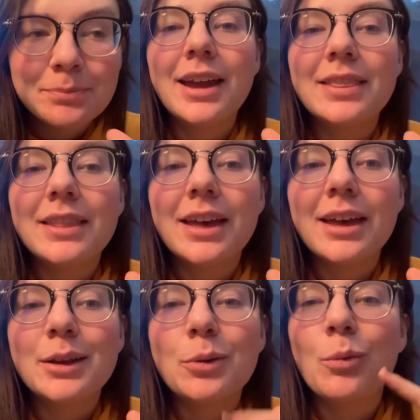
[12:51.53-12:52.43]
And
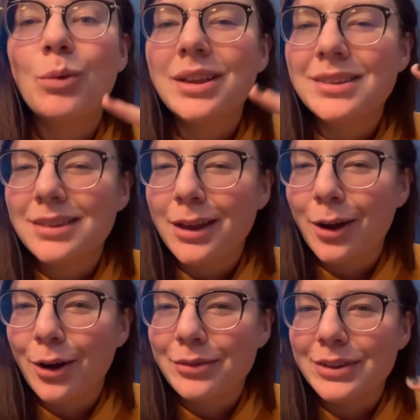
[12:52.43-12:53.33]
then when said
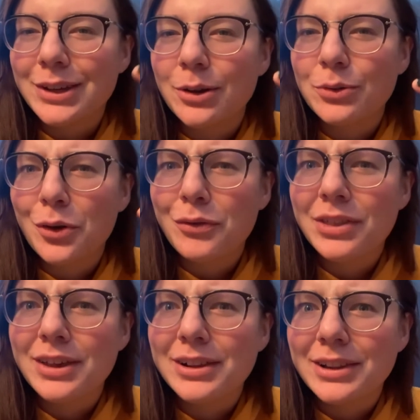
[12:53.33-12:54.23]
RV goes over
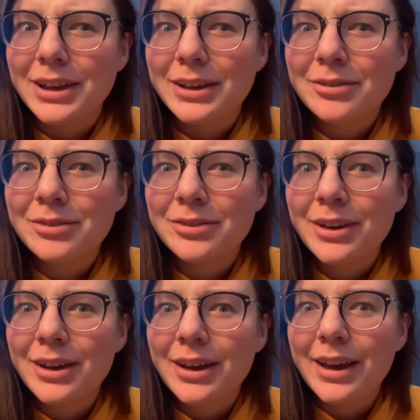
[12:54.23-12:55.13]
the cliff
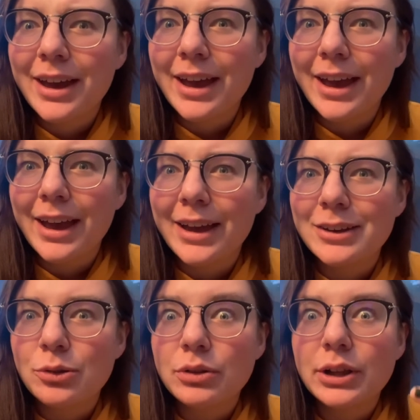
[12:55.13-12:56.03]
and
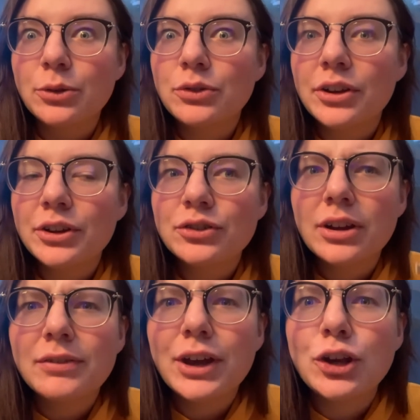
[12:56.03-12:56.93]
you like lose all your
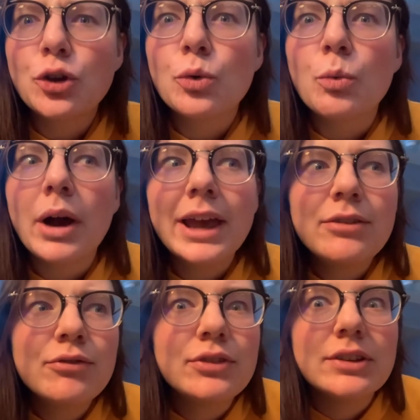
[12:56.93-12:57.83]
stuff and your
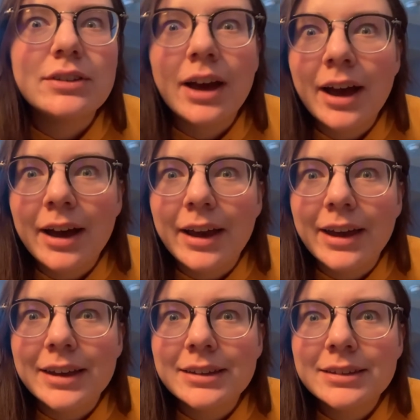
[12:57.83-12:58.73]
wife
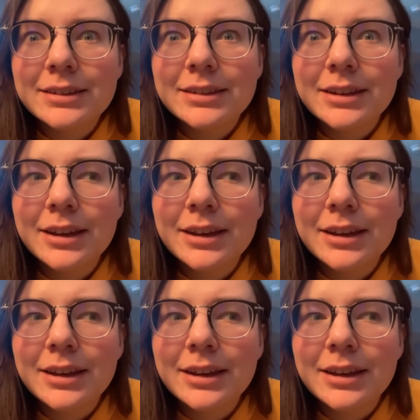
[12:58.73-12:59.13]
dies,